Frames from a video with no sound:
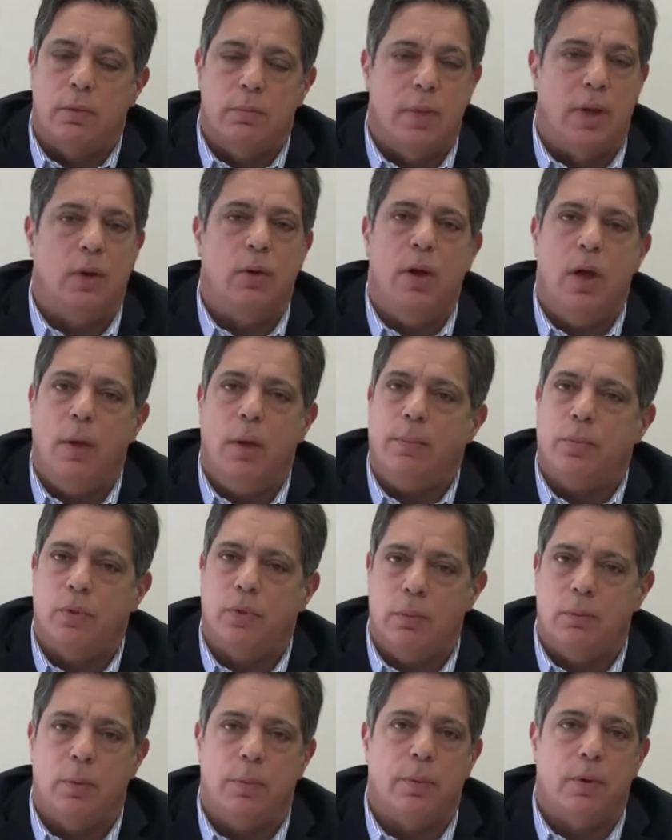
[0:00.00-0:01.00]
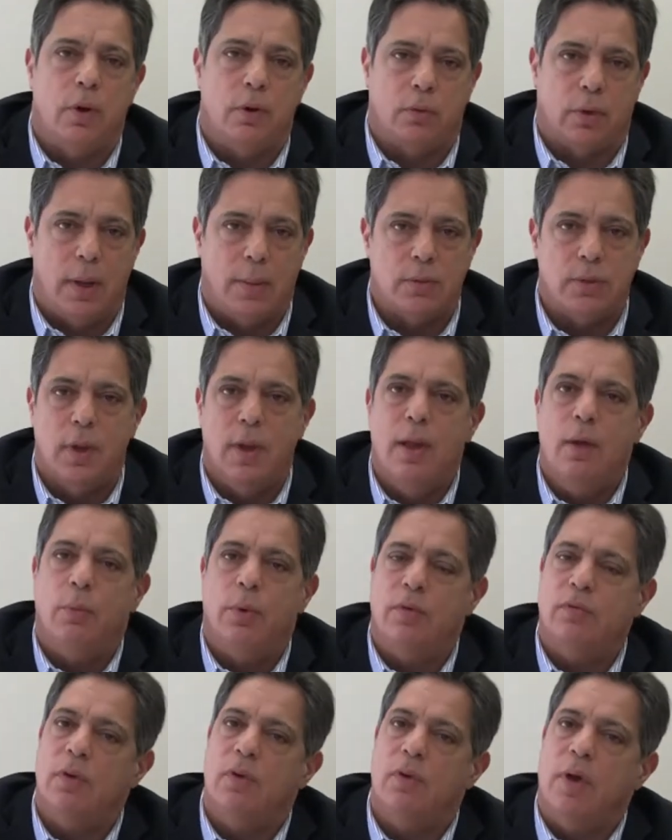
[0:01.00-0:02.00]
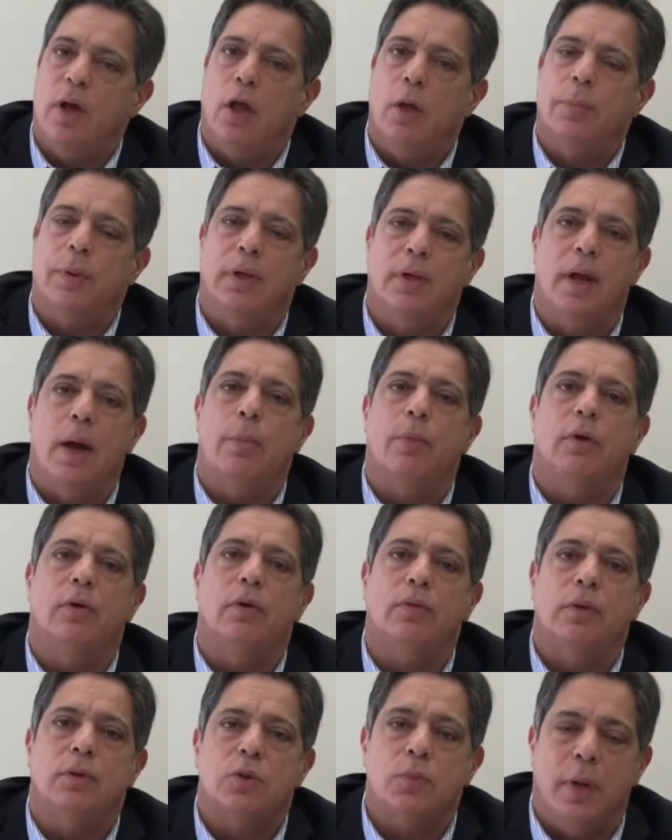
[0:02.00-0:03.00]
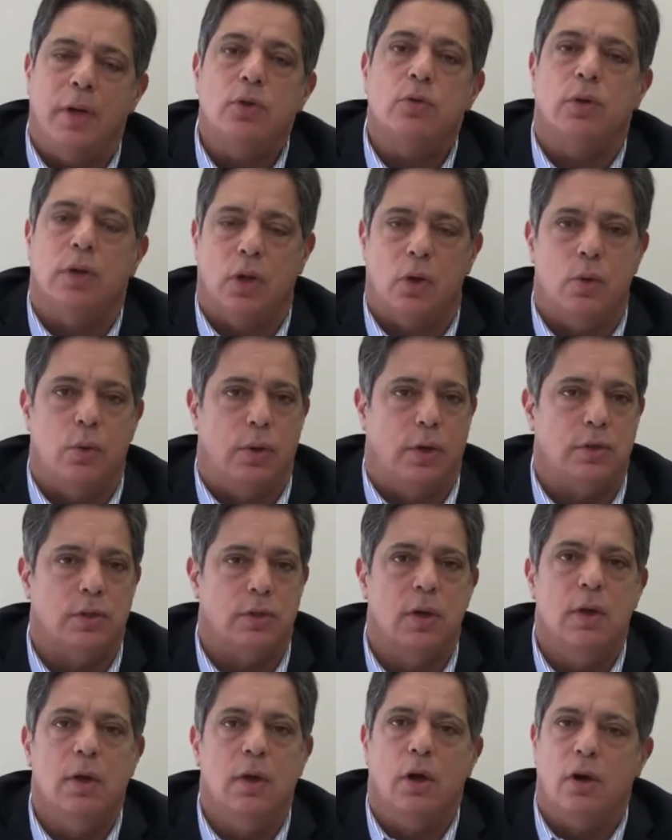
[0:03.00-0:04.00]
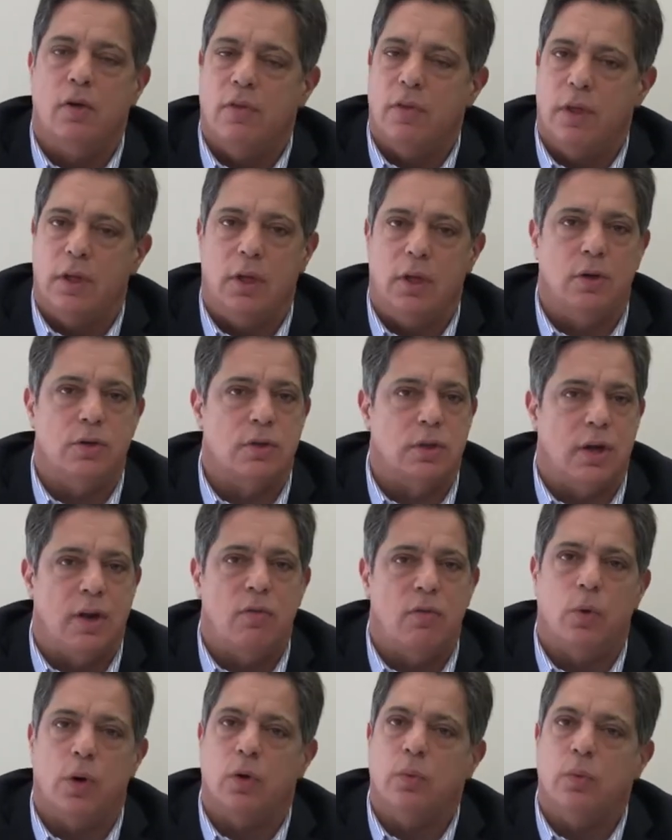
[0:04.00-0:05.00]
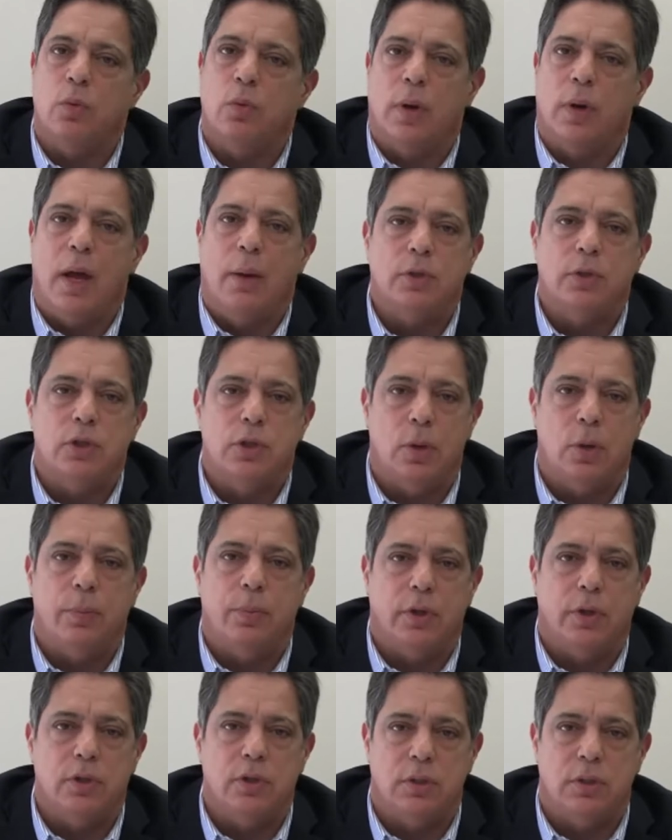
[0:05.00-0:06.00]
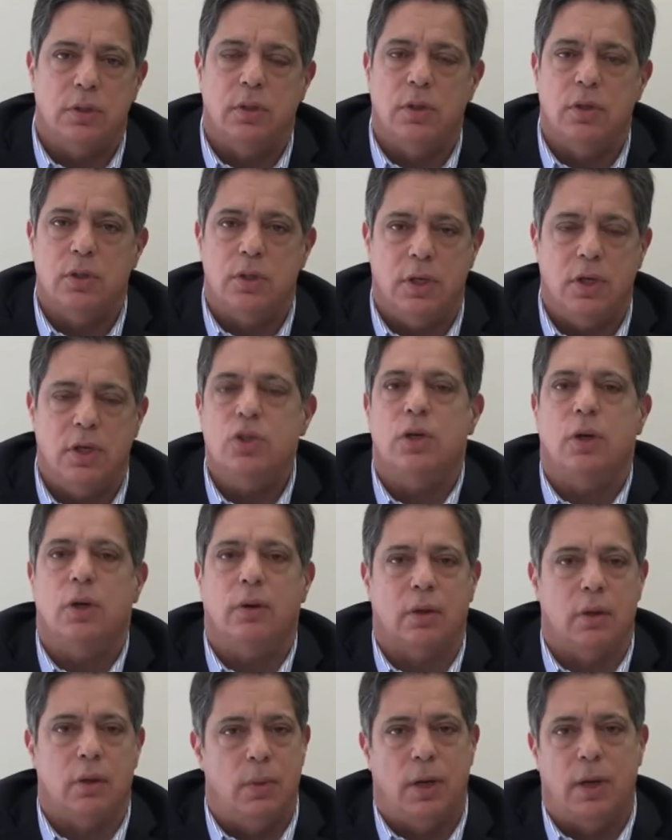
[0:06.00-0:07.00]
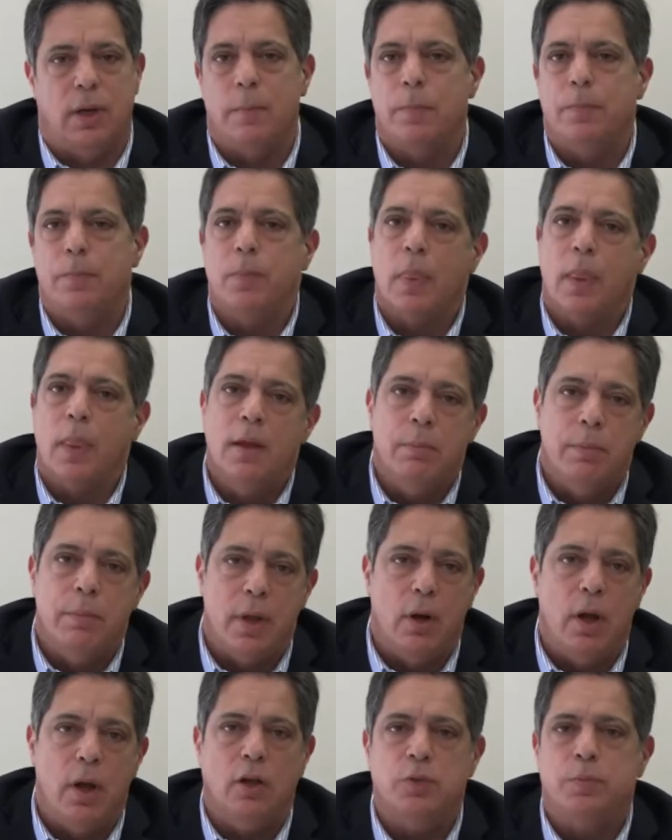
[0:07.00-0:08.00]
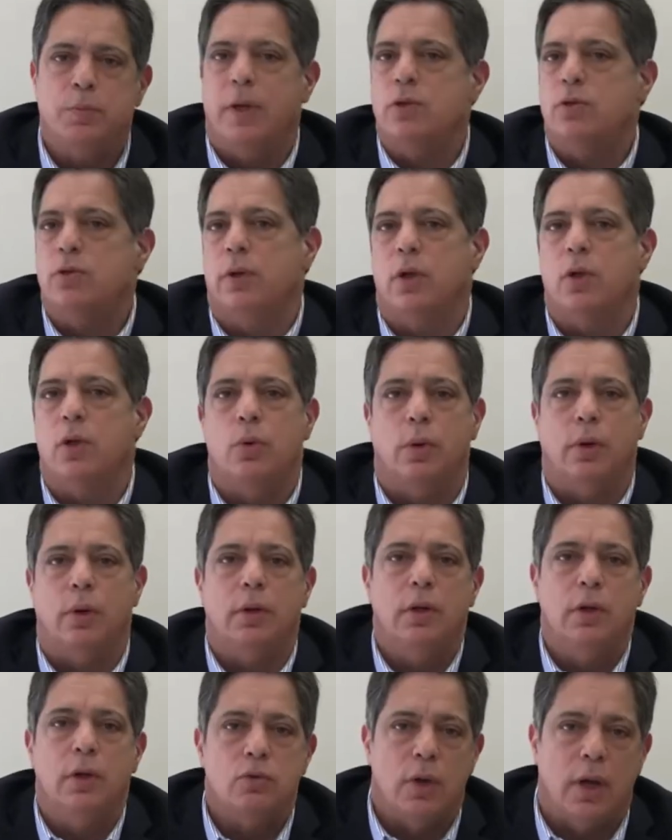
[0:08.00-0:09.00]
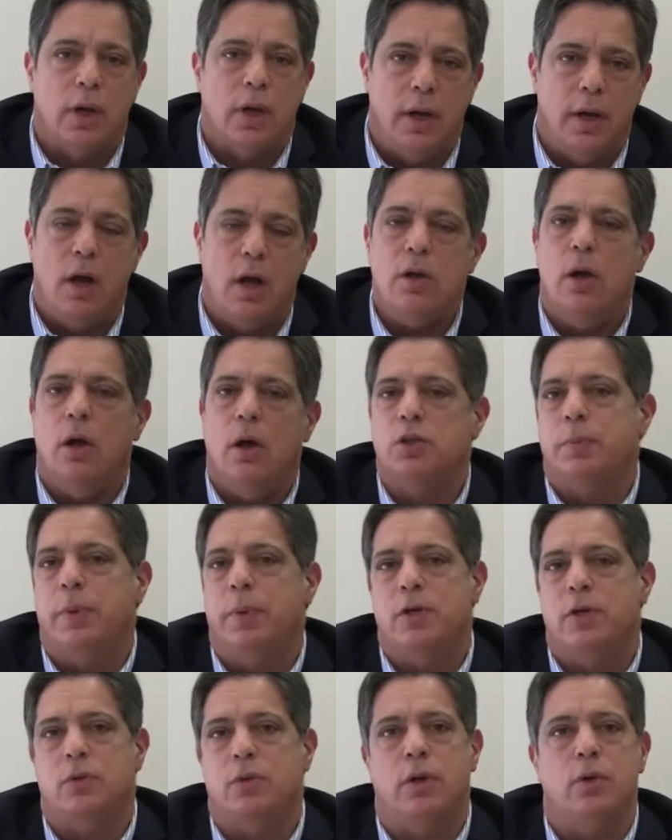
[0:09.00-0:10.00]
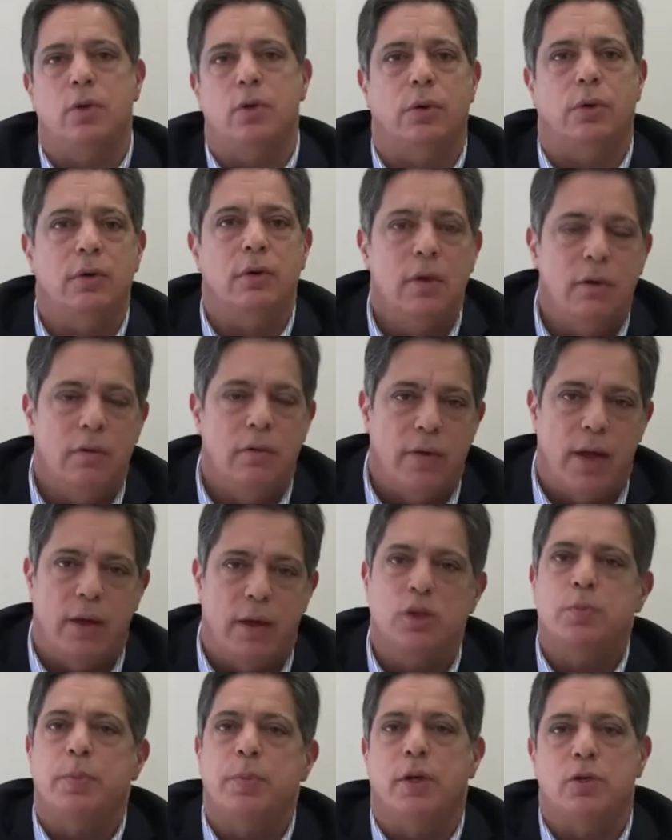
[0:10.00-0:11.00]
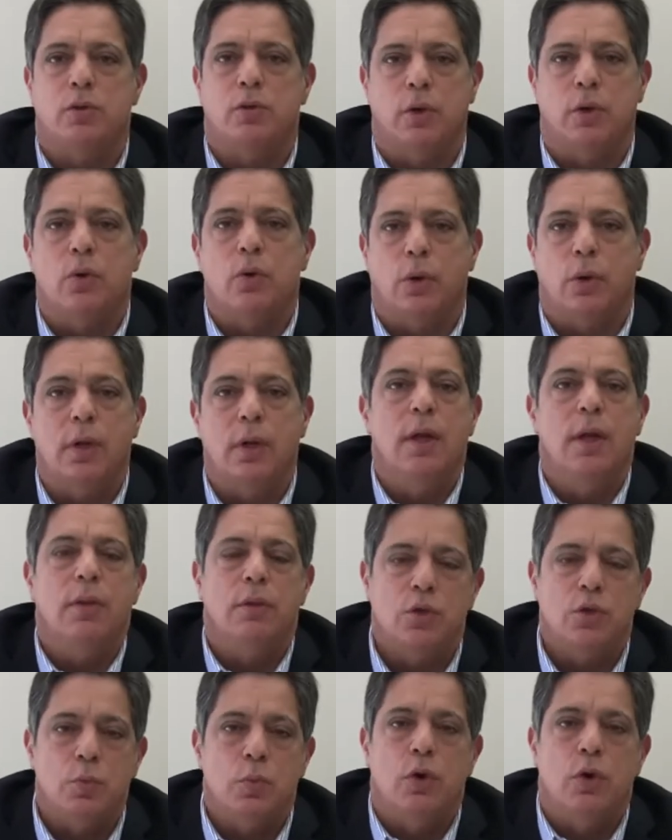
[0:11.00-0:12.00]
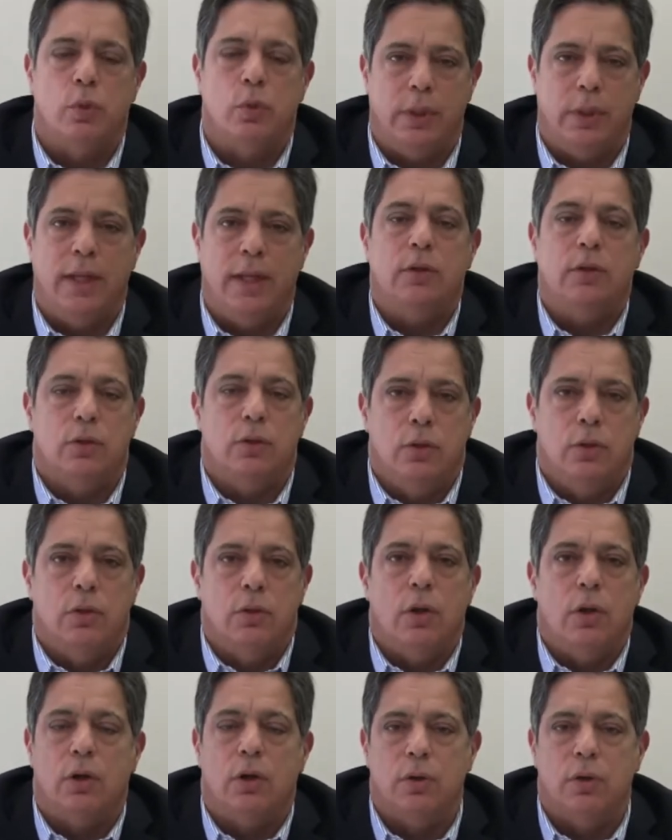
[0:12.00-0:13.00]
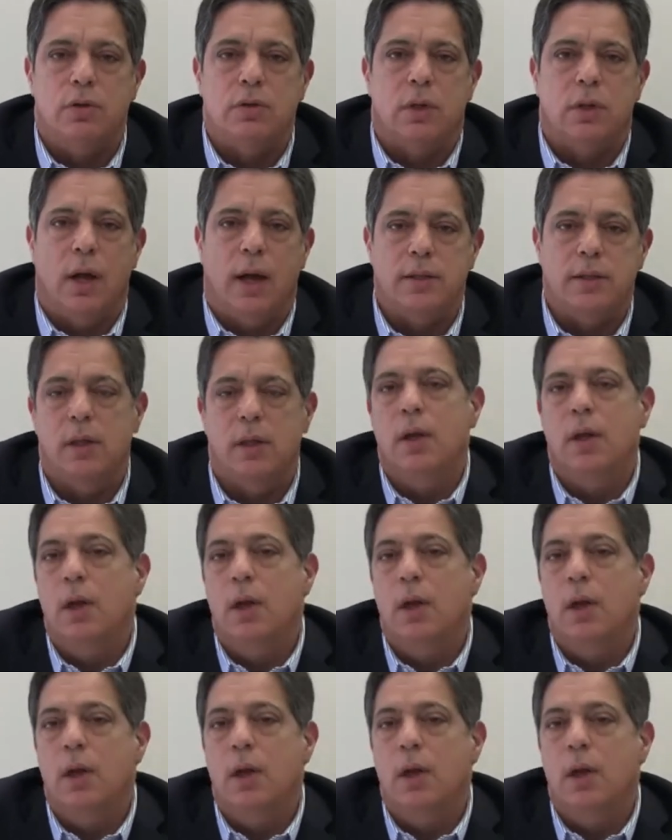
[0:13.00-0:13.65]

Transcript: mental health treatment programs. We've developed a number of specialty courts over the years that I've worked with when I was chairperson of the Judiciary Committee, Mental Health Specialty Court, Drug and Alcohol Specialty Court, Veterans Specialty Court. There's more that we need to do along those lines.